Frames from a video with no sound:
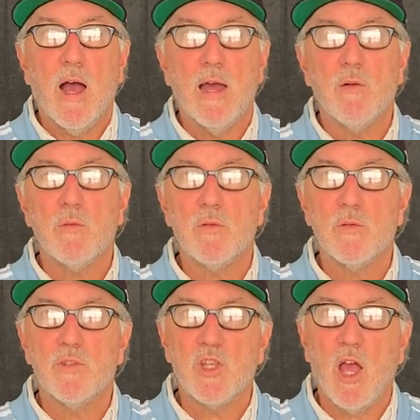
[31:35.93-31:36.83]
I don't
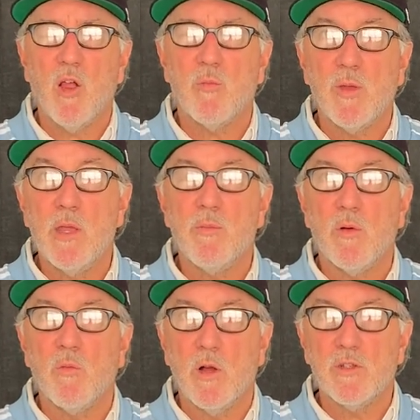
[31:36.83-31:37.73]
tell
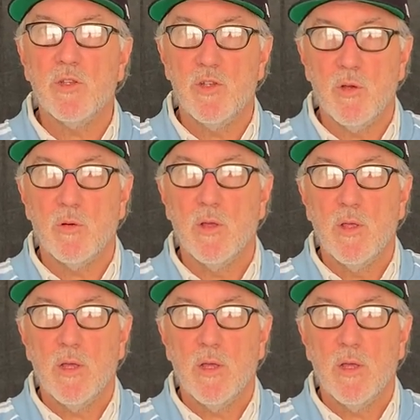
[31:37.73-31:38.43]
people what to do.